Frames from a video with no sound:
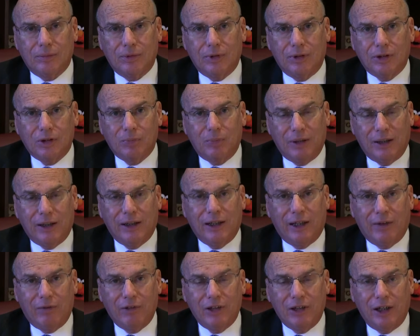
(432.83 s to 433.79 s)
it's
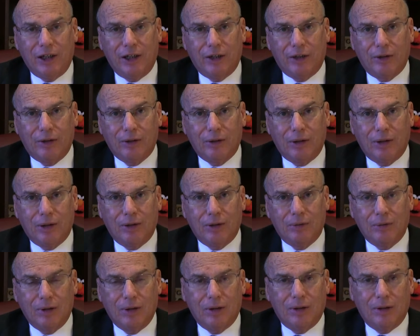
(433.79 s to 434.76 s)
been every year,
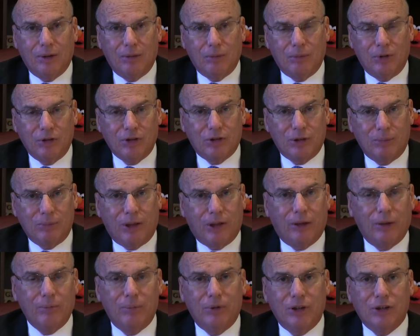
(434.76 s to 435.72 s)
and most of
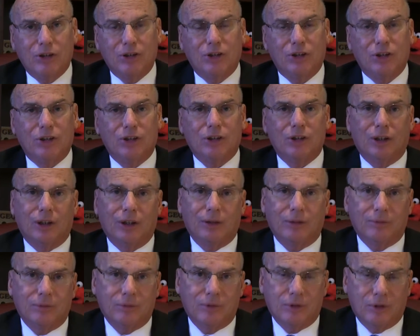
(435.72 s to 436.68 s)
Maryland businesses
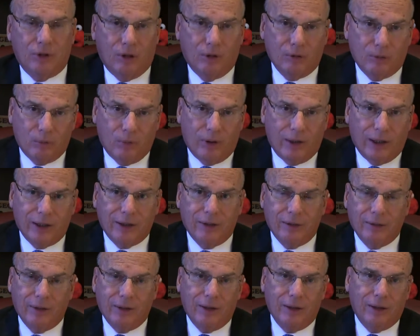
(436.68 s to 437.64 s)
don't want
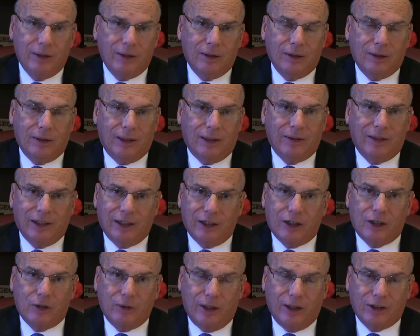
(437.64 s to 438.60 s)
it. I
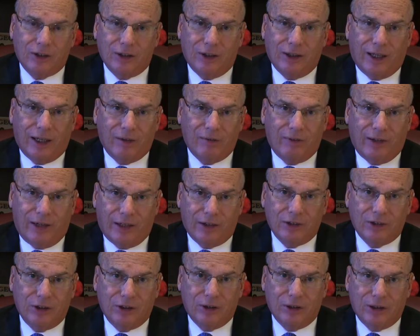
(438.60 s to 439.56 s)
think it creates a lot of
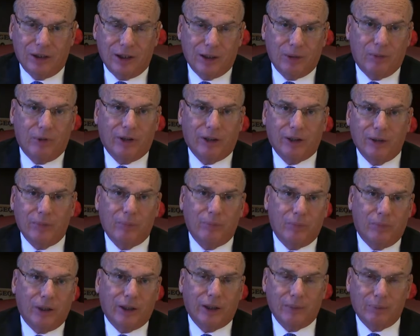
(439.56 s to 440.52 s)
volatility in
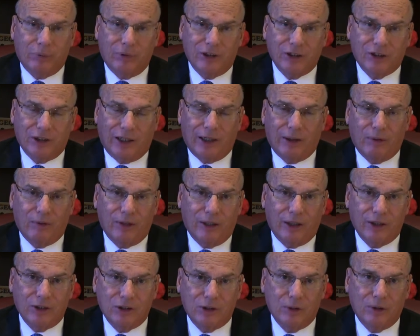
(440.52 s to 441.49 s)
the marketplace that I don't
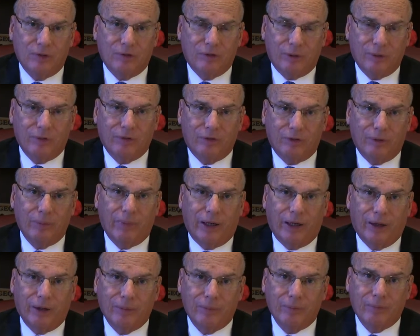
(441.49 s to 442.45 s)
think is good for
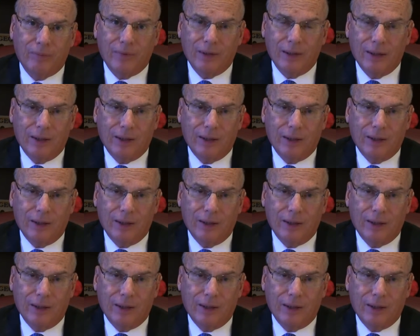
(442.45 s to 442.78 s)
Maryland.